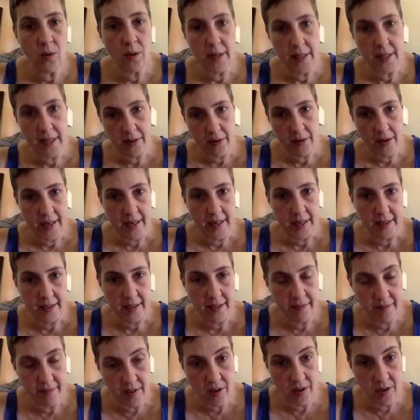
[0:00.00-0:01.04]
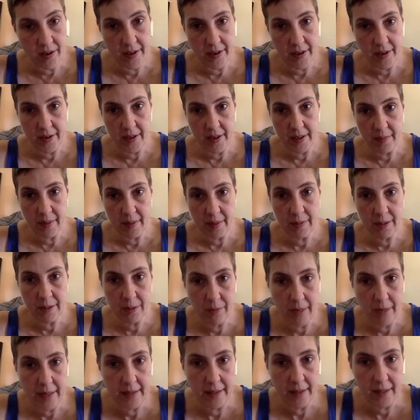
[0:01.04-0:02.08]
on the other hand, have gone on the public
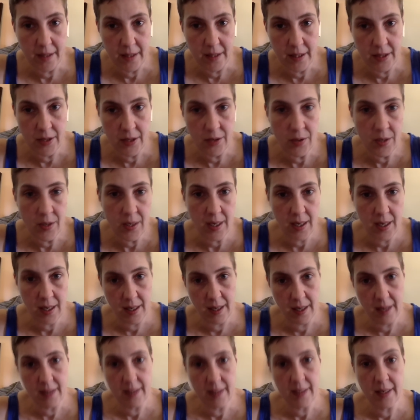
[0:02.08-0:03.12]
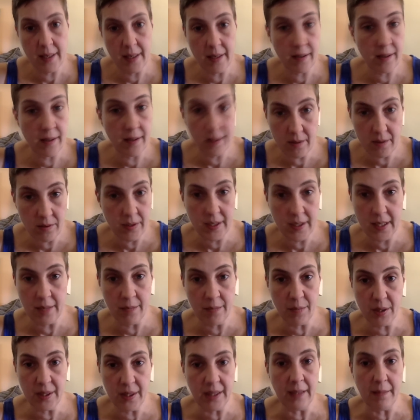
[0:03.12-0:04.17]
record to say things that are not only
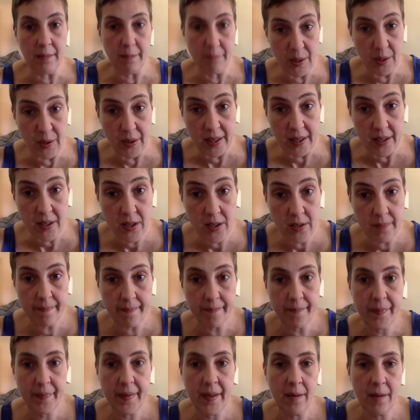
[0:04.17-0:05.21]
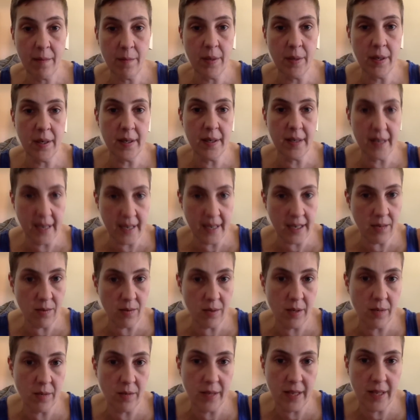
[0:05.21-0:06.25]
completely bogus, but that
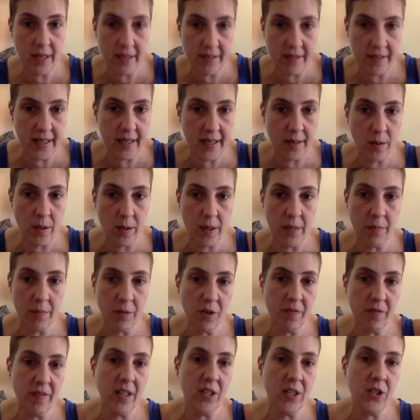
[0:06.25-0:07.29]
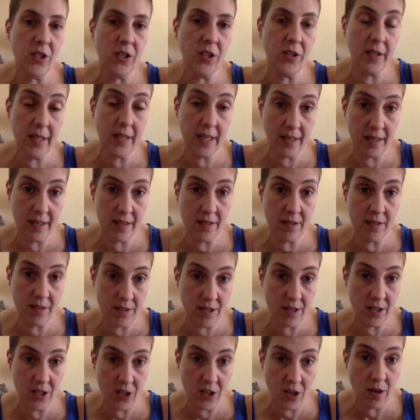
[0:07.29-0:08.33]
anyone with half an hour in the motivation can
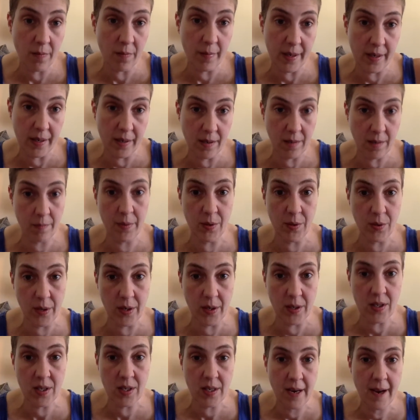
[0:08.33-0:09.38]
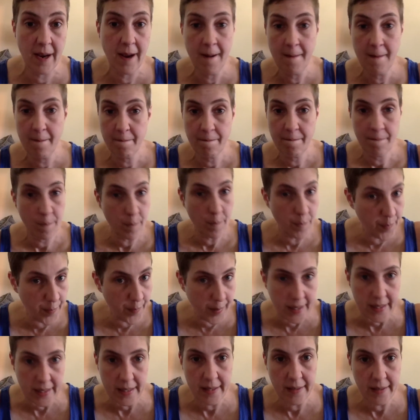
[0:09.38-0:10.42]
determine are bogus.
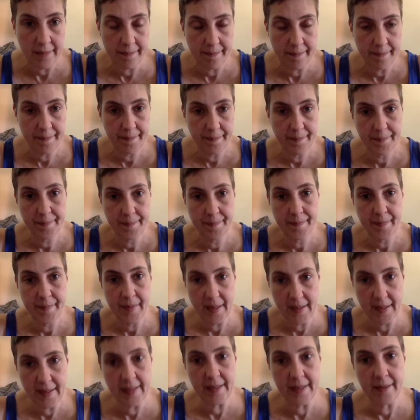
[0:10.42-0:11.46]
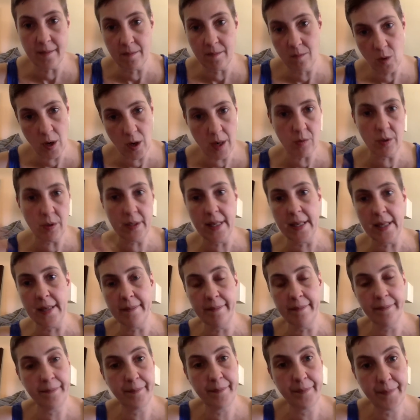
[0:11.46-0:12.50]
But, again, why would they?
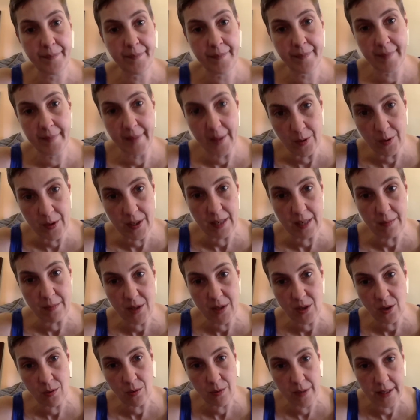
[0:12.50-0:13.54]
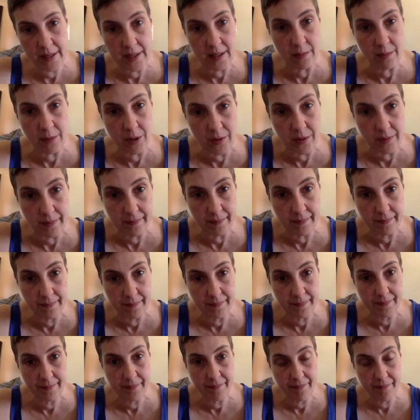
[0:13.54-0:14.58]
You seem so reasonable.
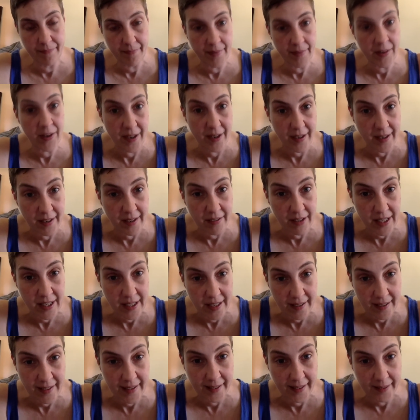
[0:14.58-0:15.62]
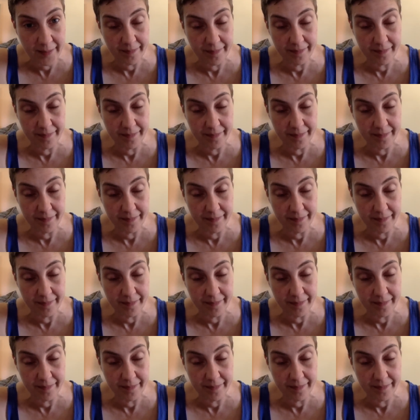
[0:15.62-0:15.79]
You're not even yelling.